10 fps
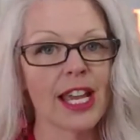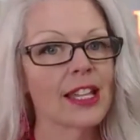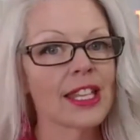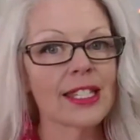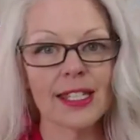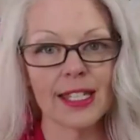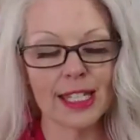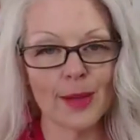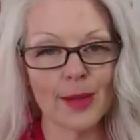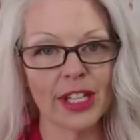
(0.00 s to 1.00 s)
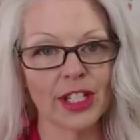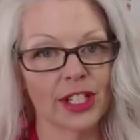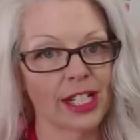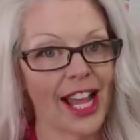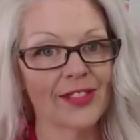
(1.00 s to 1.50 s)
this isn't something you're
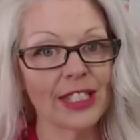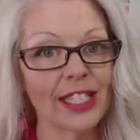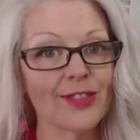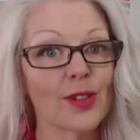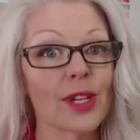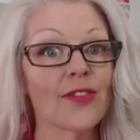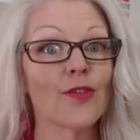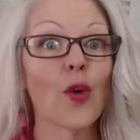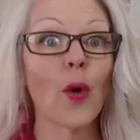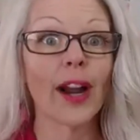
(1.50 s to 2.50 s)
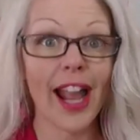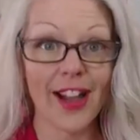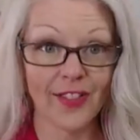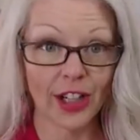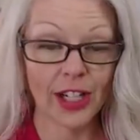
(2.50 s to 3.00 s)
going to have to live with
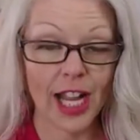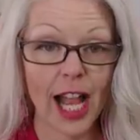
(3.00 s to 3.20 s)
forever.